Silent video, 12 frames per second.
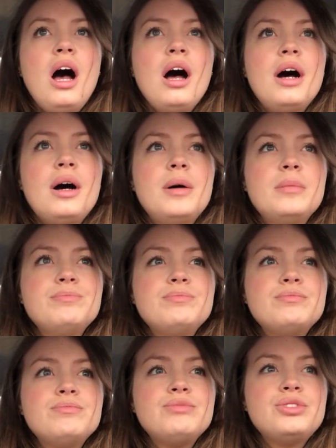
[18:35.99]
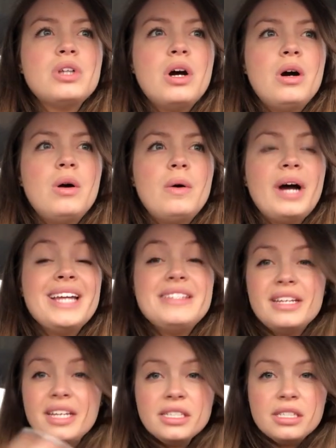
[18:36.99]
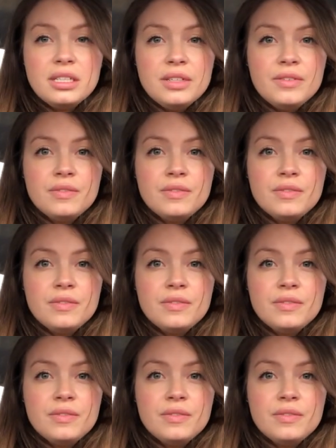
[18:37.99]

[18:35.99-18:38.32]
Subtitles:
So I didn't